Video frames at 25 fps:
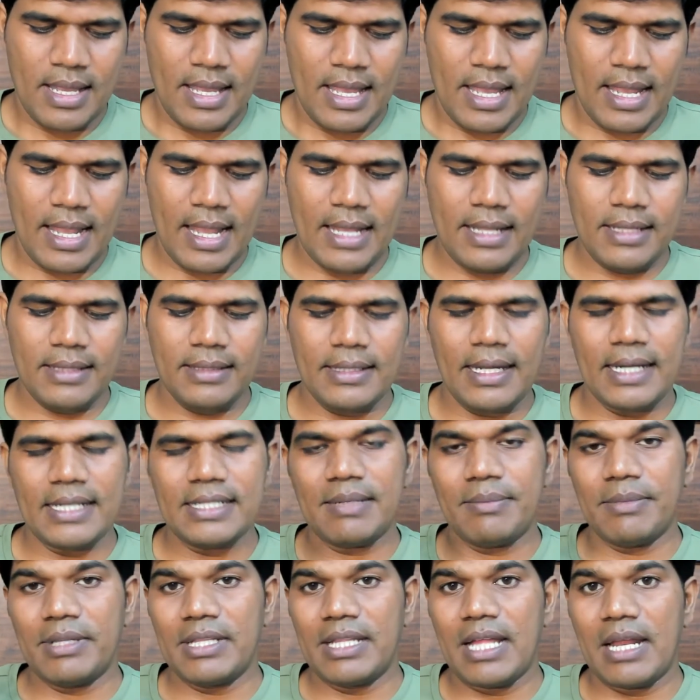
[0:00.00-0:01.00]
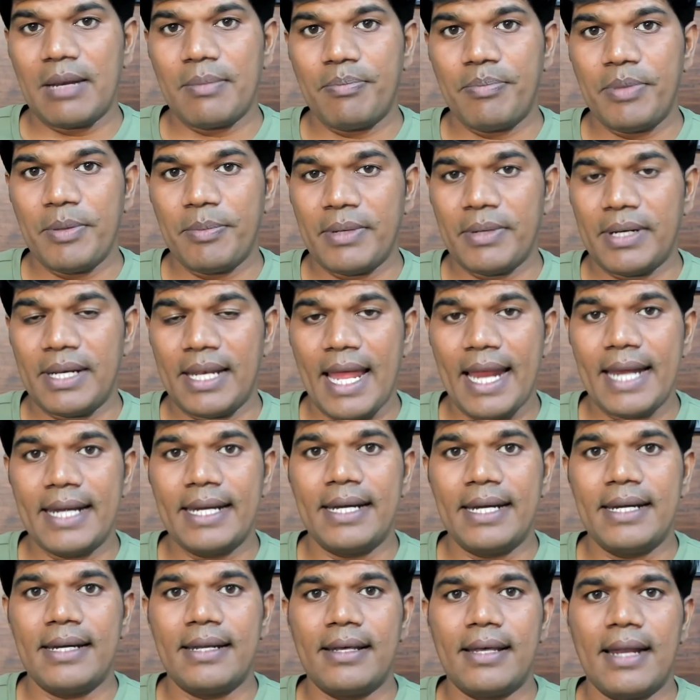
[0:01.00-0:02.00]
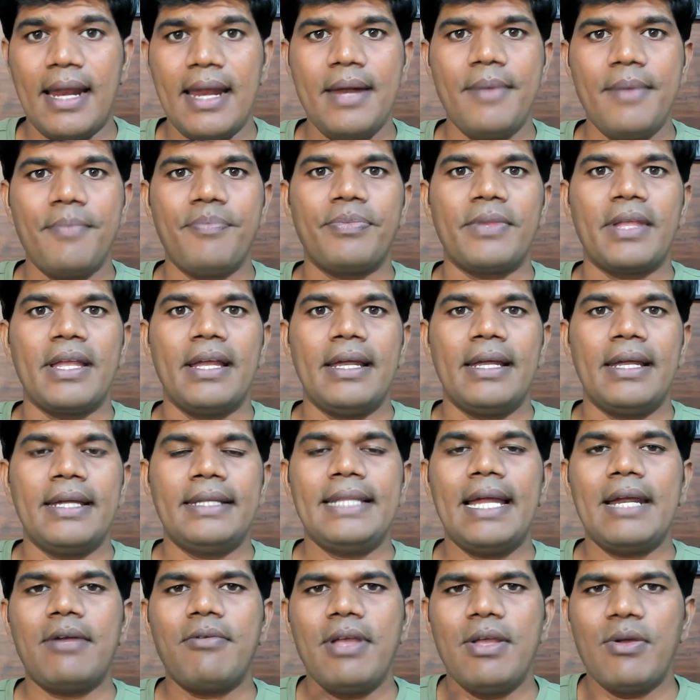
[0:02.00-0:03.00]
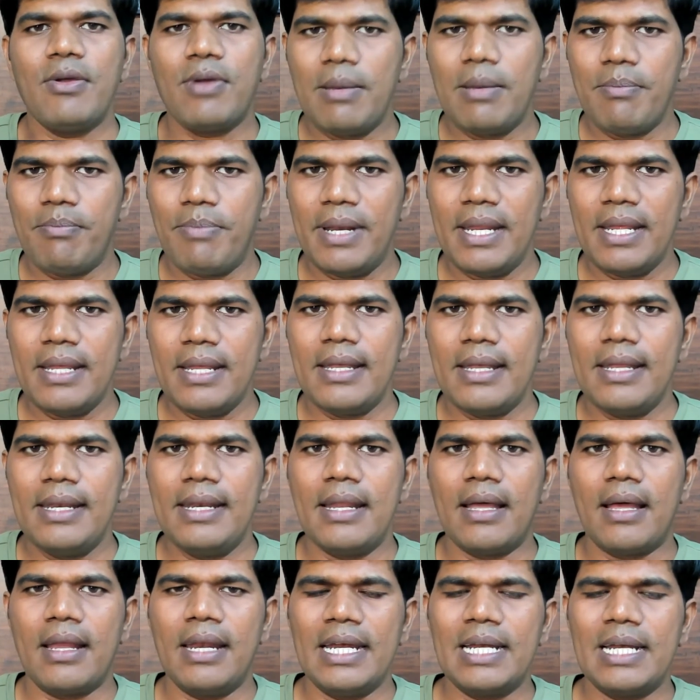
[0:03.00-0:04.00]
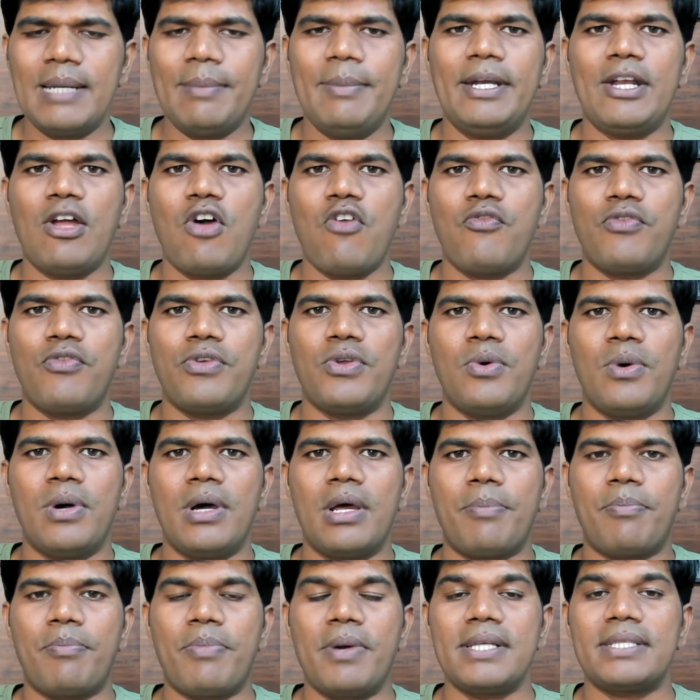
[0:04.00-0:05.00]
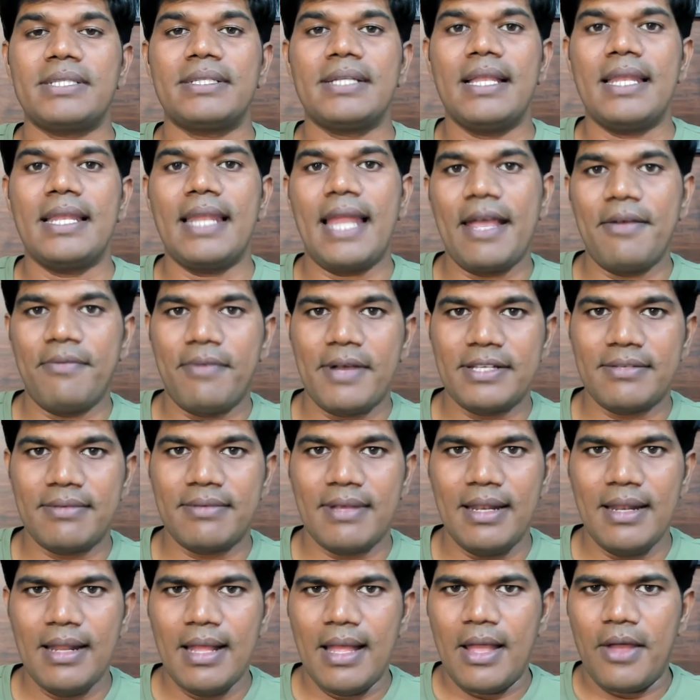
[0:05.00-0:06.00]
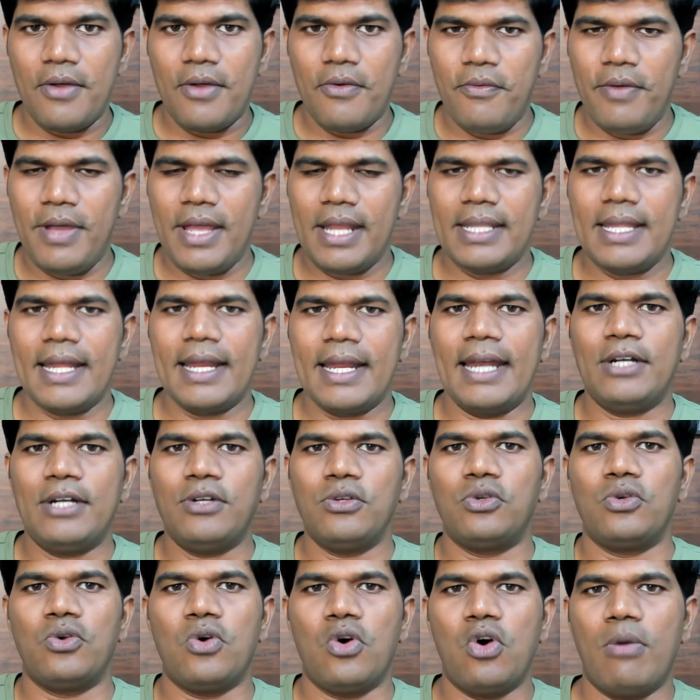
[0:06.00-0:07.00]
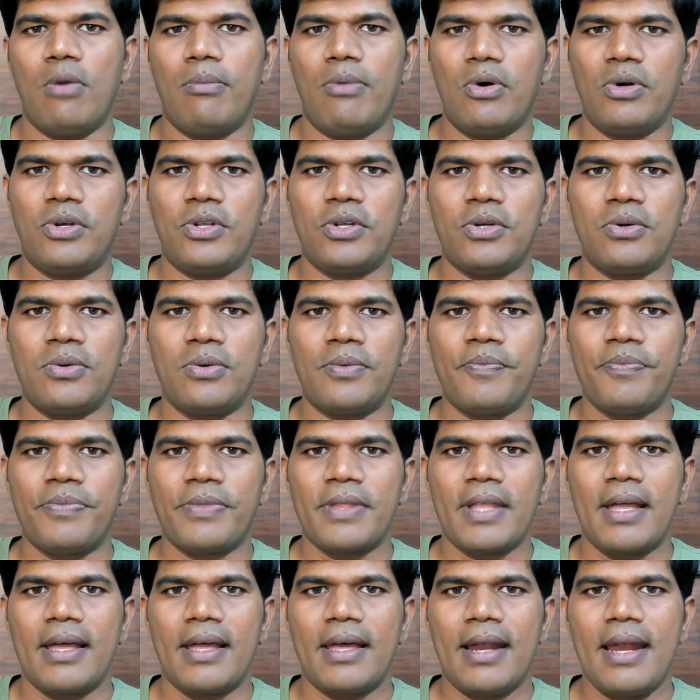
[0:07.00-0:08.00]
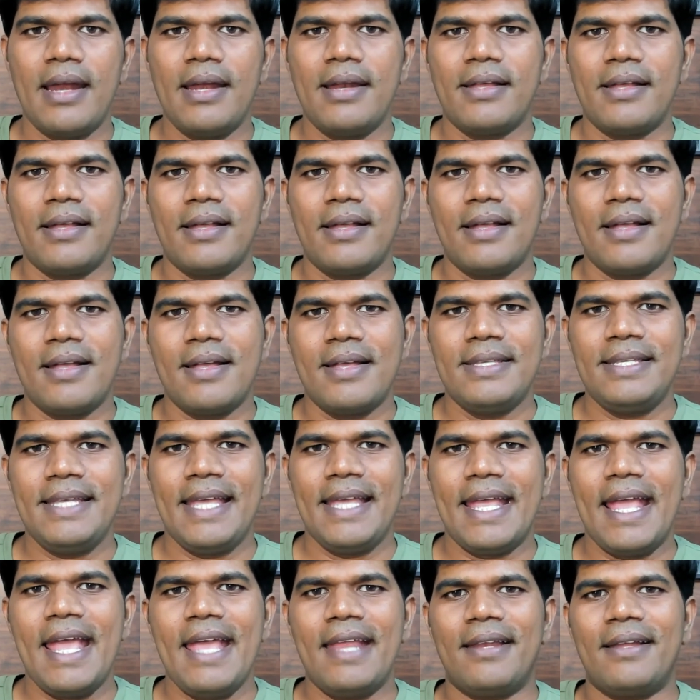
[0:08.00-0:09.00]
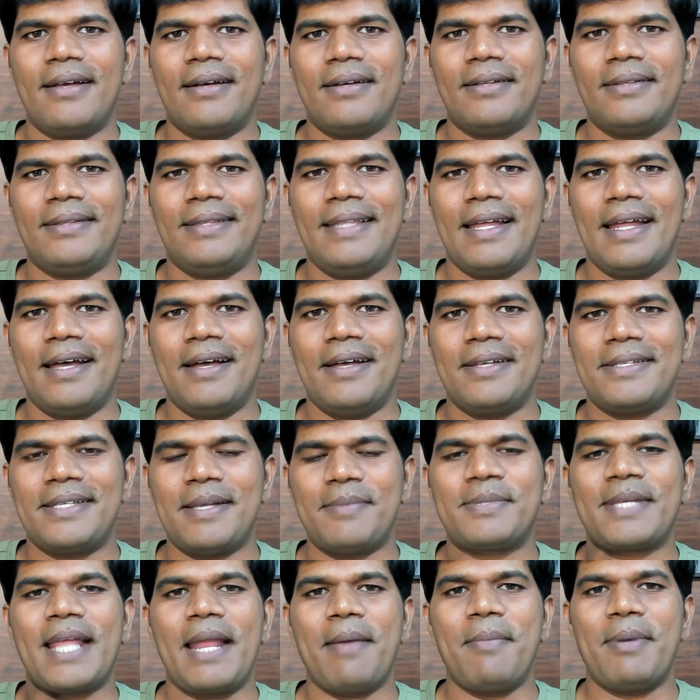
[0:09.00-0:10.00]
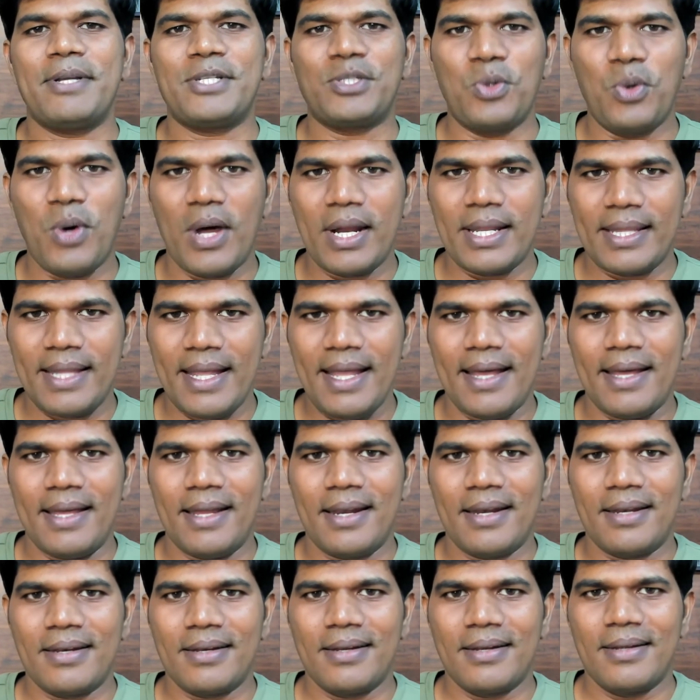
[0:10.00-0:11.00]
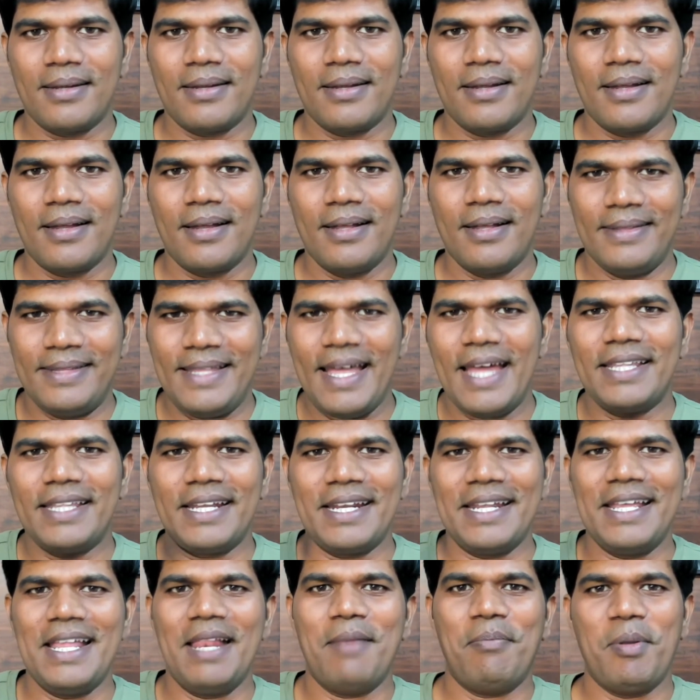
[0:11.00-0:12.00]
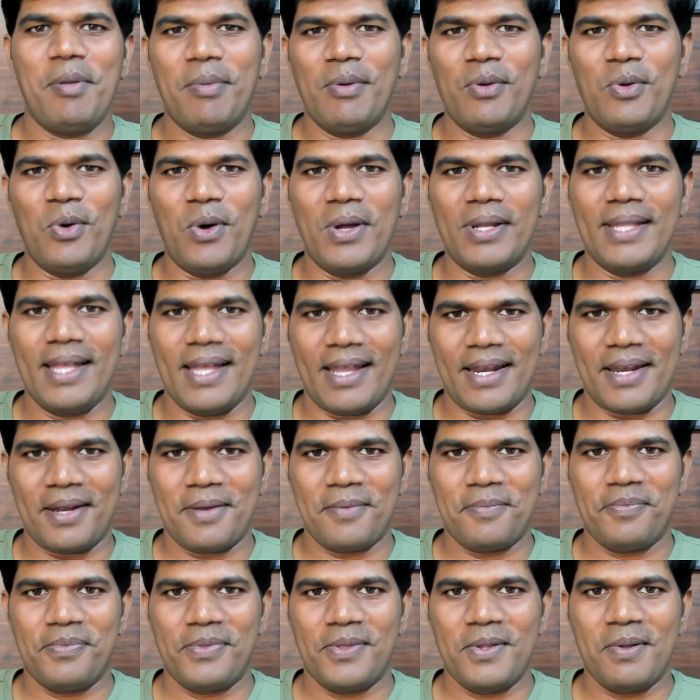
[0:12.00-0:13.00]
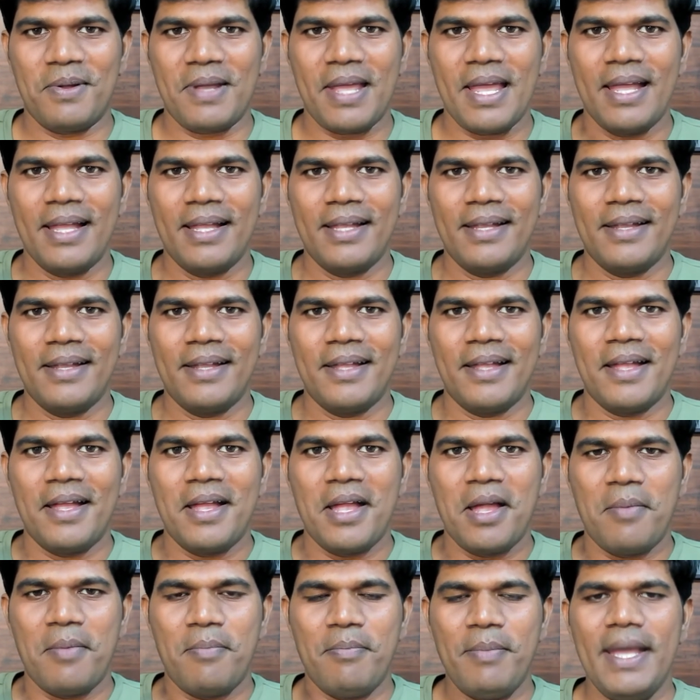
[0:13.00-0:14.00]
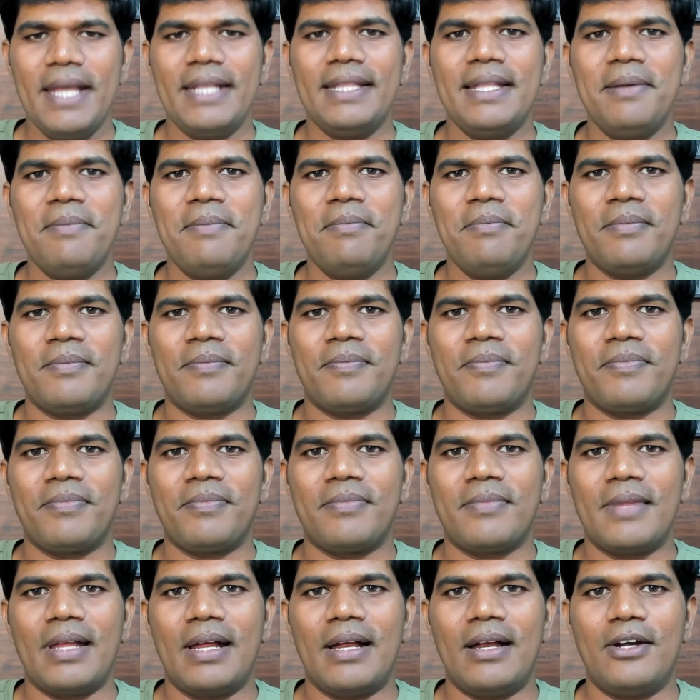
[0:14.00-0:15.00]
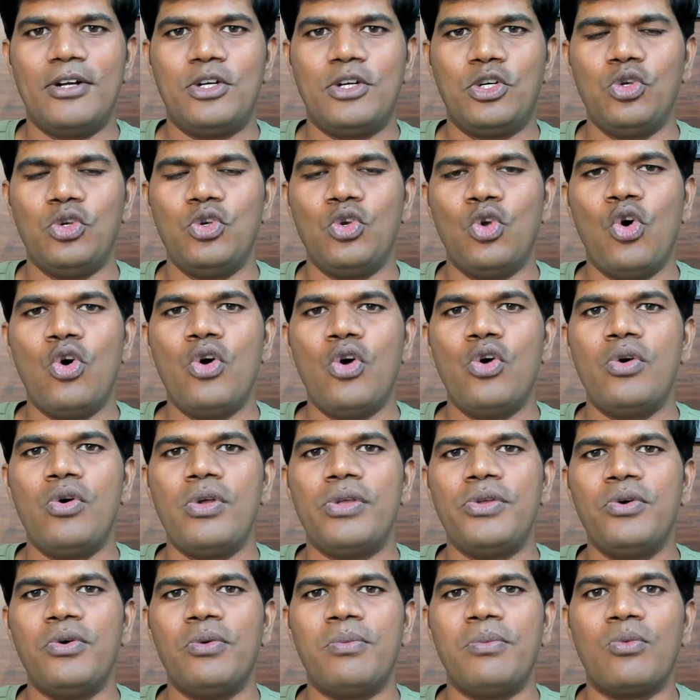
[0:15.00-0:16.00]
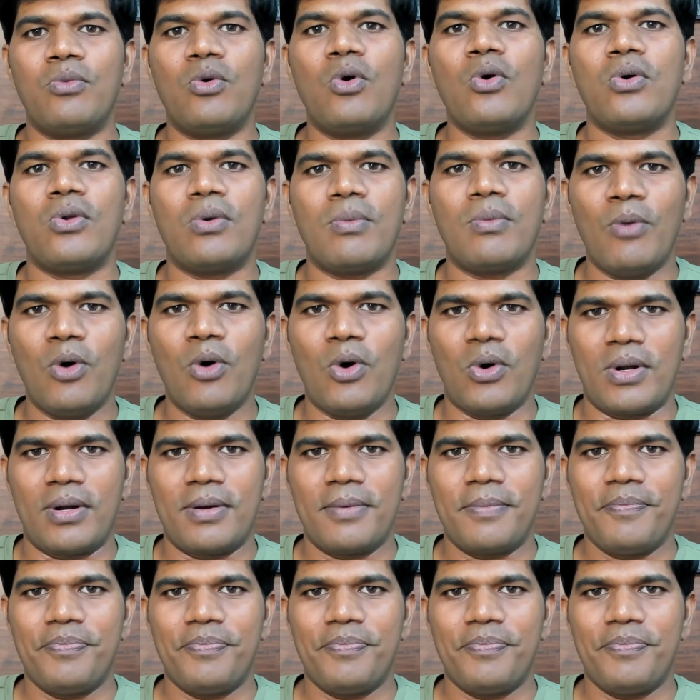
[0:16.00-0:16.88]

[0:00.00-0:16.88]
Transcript: Again, that is something that people liked it, right? In that way, you can bring in a little bit of your personal life as well, where they get to know about you, right? See again, the subscribers who are there, they are the real people who are there. Okay, make them to know you more. more.